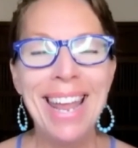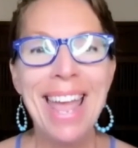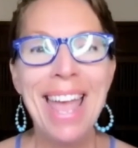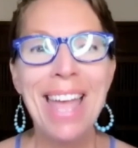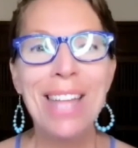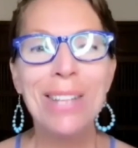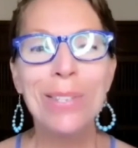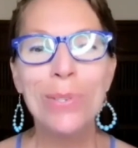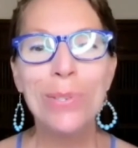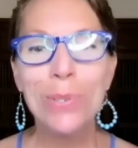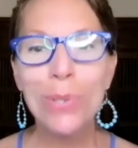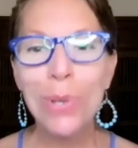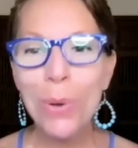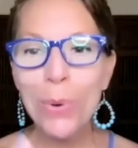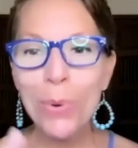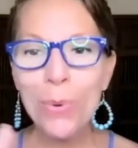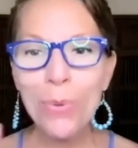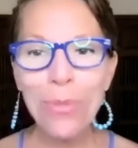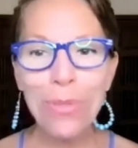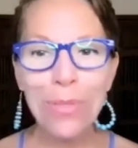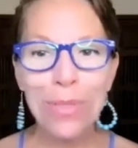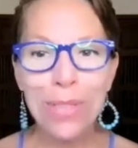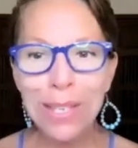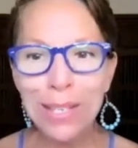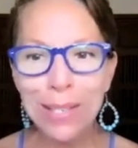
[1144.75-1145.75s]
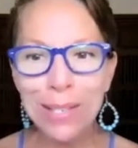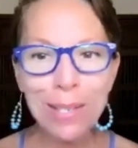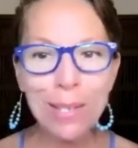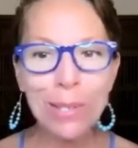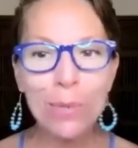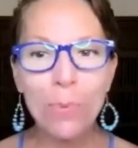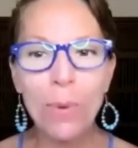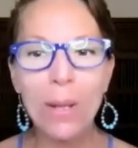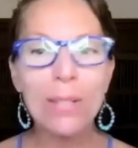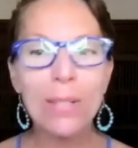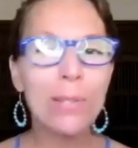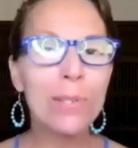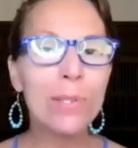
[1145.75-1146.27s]
And so this is
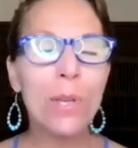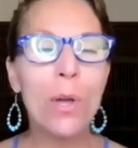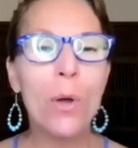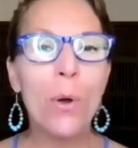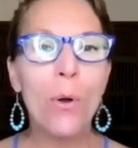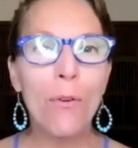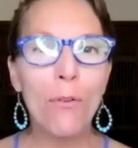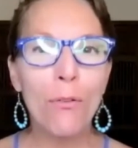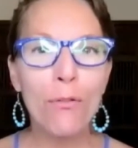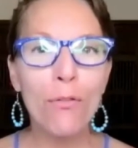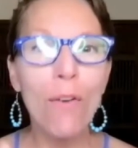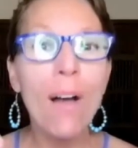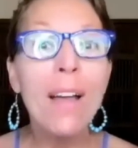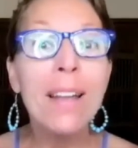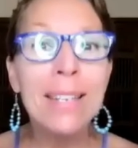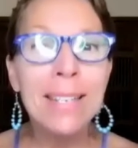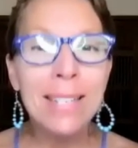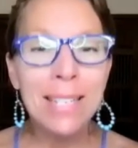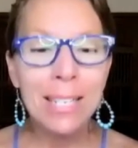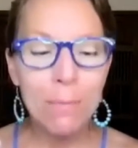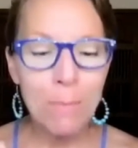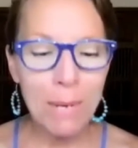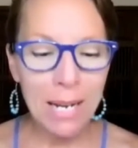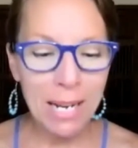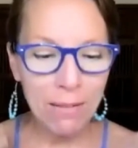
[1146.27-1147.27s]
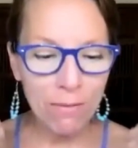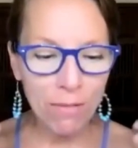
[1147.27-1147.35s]
what's so fun to me,